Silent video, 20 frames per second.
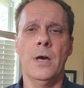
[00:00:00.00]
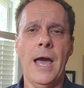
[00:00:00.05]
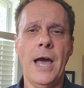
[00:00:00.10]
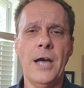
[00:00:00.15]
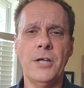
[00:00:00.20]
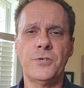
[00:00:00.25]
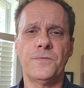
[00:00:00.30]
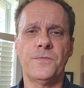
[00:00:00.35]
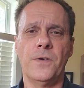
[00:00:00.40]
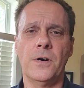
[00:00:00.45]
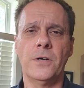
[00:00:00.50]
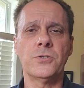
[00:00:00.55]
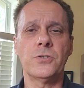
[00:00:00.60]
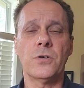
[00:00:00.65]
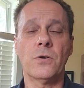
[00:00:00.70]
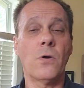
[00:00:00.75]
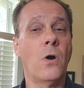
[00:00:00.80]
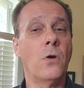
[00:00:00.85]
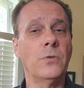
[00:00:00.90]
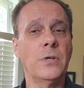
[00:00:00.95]
hedge funds
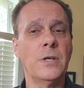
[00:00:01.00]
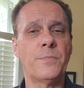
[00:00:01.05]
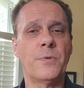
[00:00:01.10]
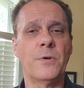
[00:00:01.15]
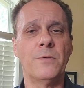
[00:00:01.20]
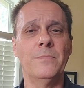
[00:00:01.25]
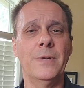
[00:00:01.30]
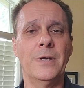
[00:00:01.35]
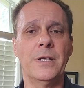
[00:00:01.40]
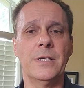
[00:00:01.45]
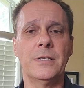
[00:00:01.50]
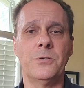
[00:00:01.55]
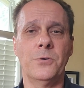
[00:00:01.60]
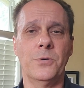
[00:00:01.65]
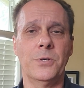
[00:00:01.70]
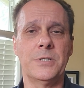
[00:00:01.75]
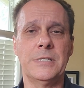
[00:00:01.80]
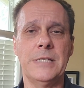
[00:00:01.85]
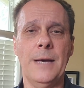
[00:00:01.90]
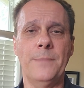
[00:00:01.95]
are only permitted
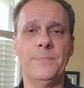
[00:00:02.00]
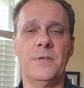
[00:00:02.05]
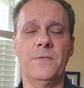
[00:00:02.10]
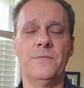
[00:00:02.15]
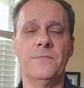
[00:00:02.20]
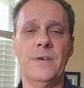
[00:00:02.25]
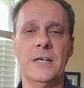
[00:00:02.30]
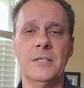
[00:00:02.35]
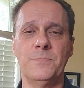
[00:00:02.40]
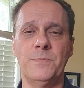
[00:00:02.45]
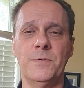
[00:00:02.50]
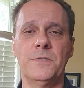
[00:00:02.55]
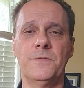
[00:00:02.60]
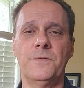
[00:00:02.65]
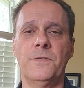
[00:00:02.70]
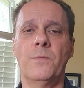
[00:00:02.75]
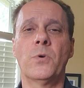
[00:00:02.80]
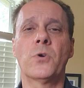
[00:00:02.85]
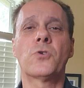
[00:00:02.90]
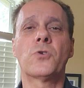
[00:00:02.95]
to accept investments from